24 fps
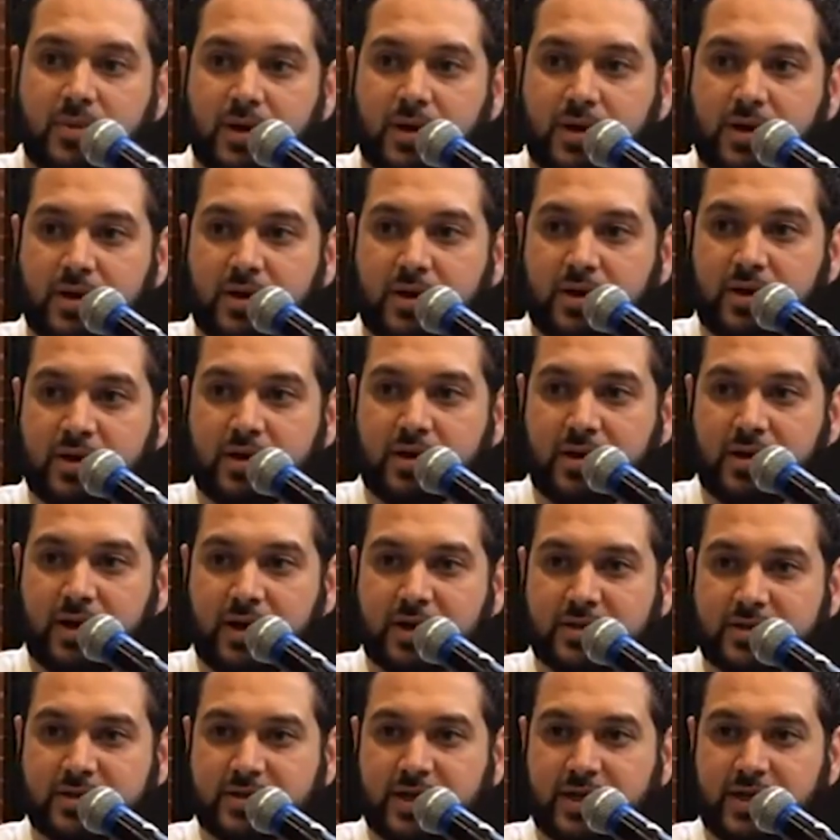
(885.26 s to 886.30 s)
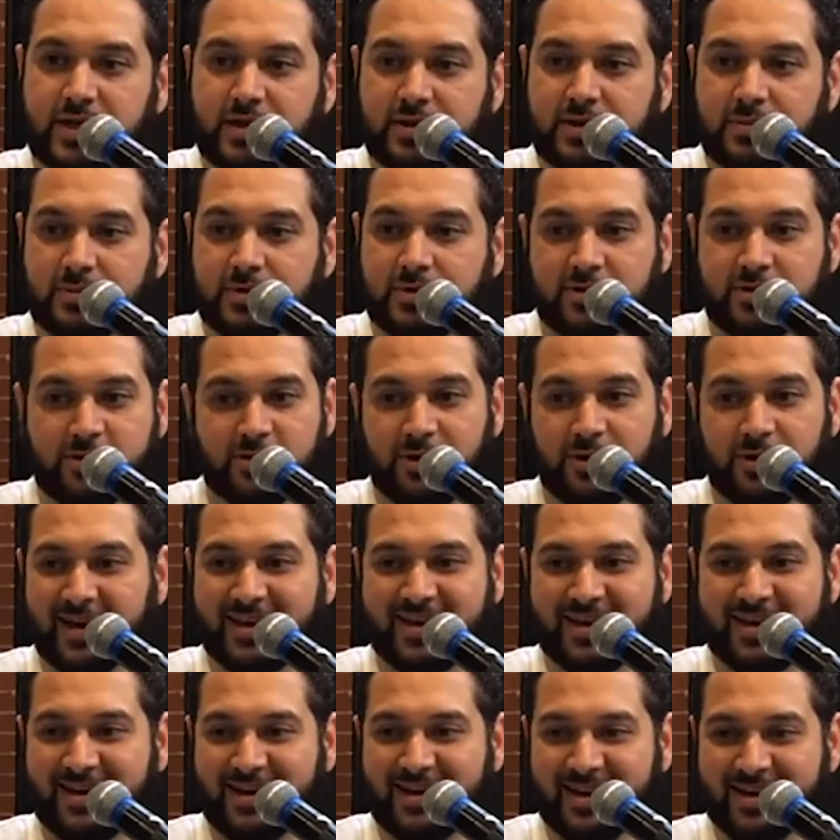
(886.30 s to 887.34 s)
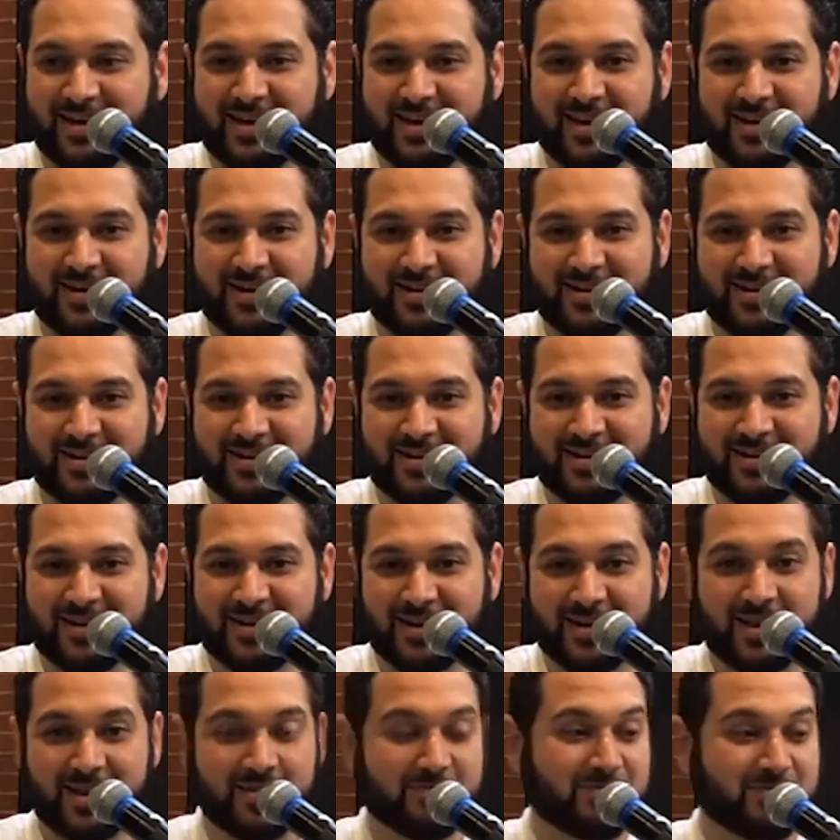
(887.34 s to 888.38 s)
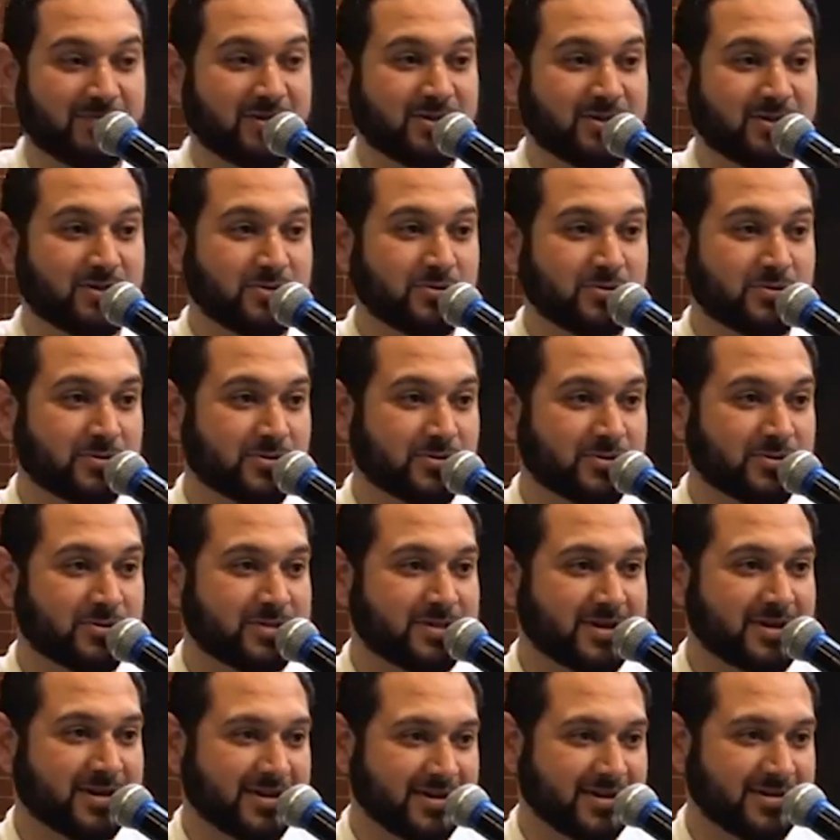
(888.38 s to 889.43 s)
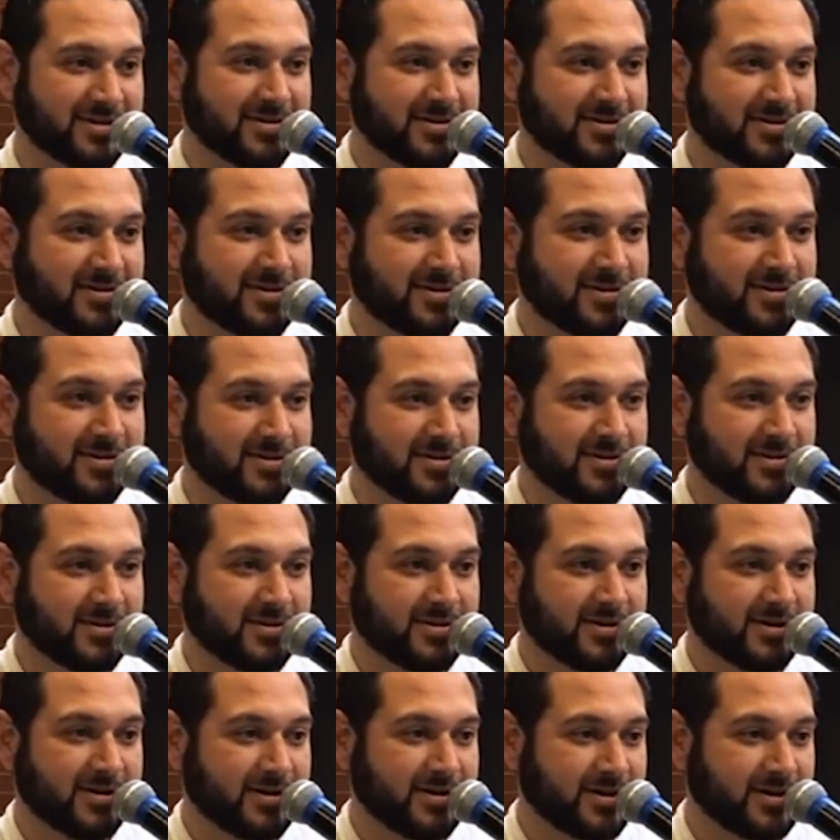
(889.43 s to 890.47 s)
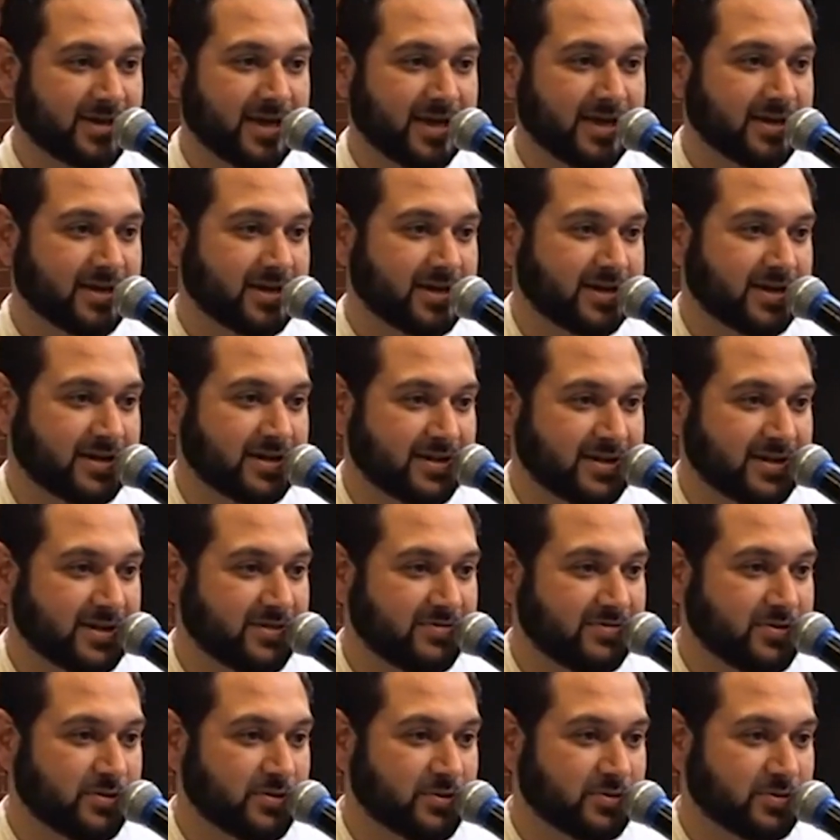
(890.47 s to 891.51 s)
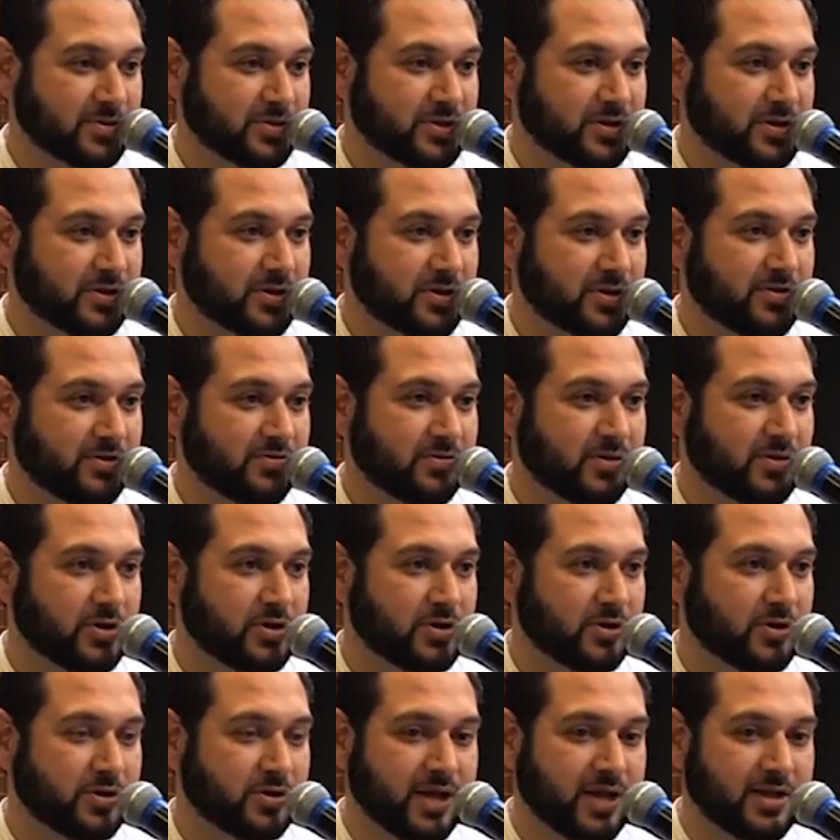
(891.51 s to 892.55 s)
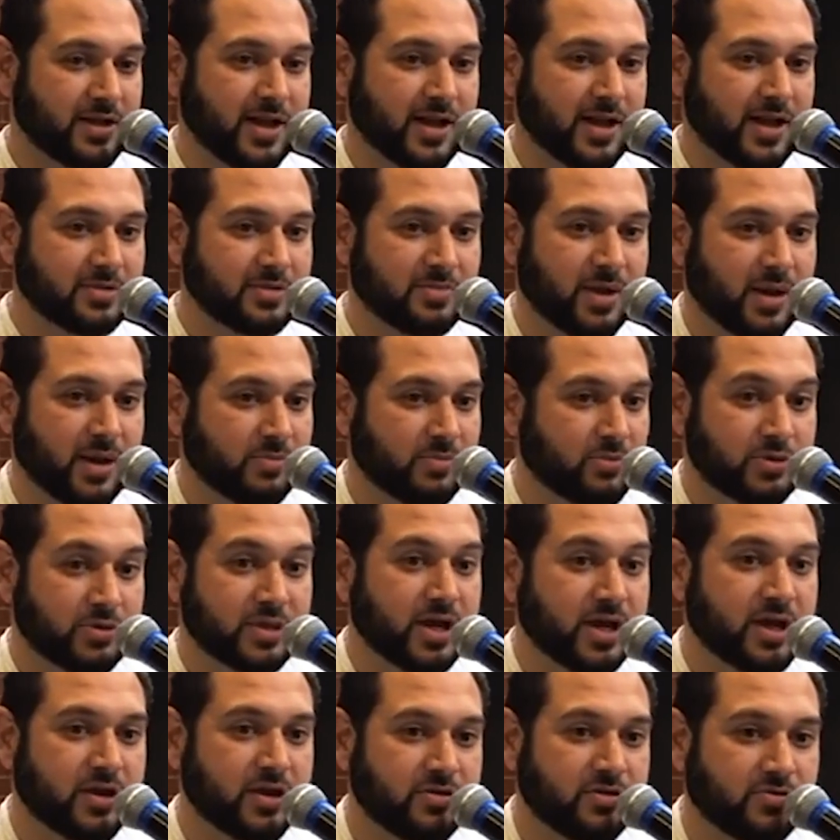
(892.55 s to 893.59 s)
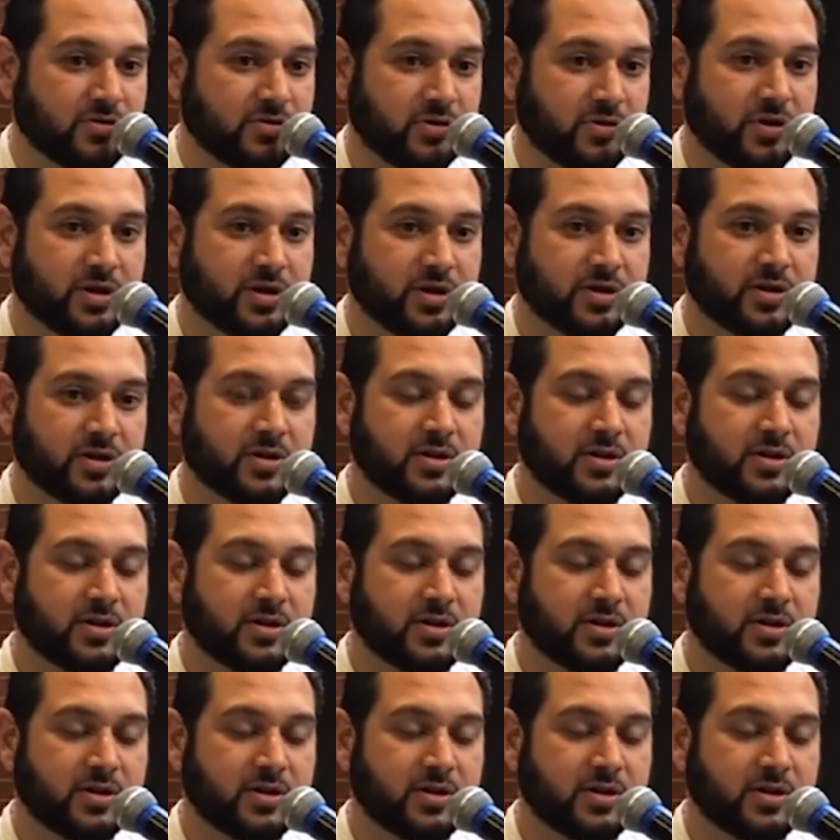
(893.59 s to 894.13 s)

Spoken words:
And say, you know, I can't feed you today. I can't give you what you're looking for. You know, that lollipop, we can't afford it.